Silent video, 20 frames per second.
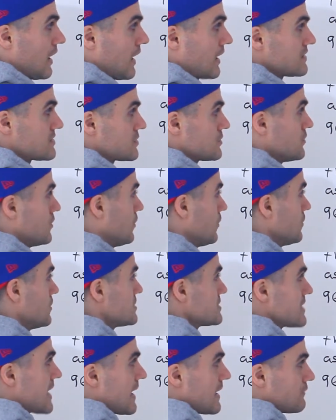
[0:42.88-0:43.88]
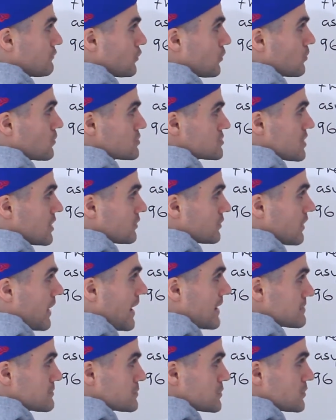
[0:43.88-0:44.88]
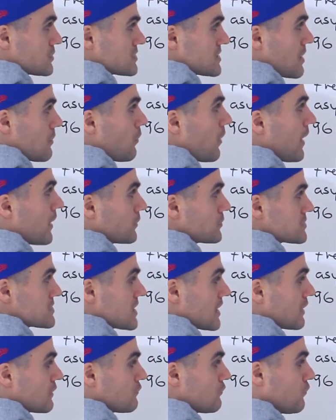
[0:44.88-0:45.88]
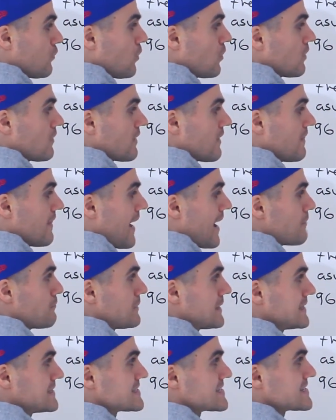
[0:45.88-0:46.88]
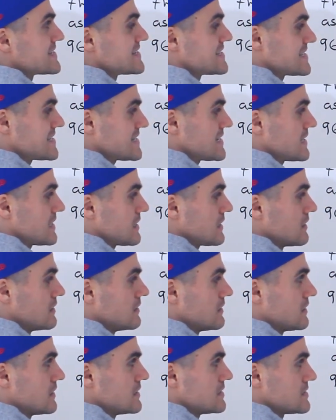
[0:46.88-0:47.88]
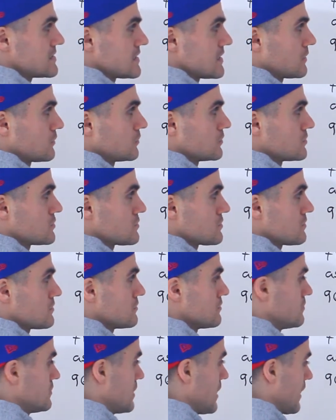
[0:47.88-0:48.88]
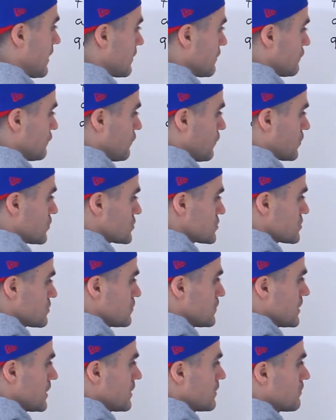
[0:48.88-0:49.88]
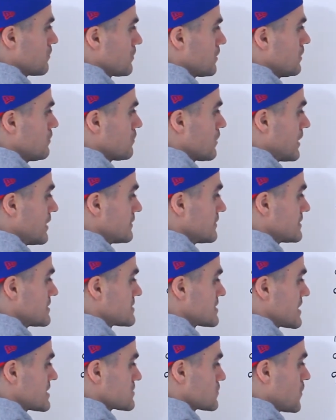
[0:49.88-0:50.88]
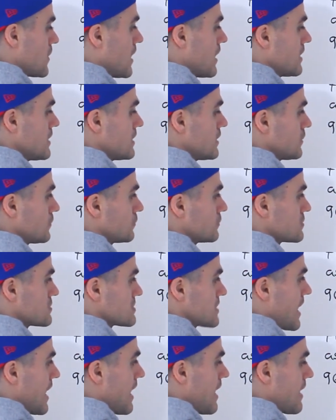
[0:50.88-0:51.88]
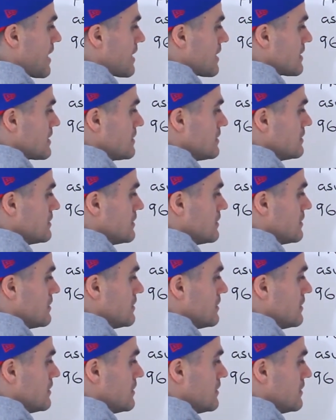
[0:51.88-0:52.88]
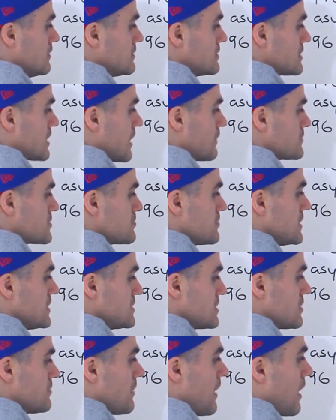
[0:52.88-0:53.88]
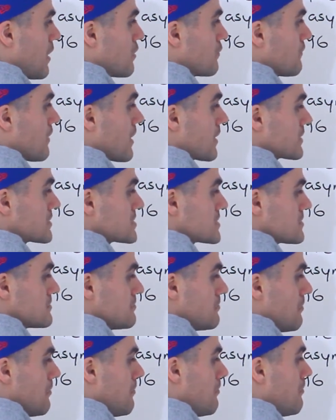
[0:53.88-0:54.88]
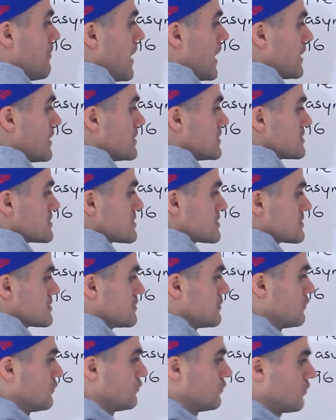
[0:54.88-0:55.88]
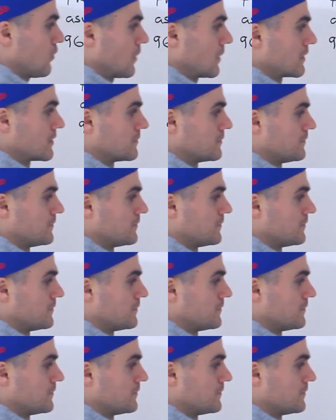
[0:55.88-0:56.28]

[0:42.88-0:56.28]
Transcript: And so notice that if the horizontal asymptote is at y equals negative 4, then that means c is equal to negative 4. So we can rewrite this as y equals a times b to the power of x minus 4.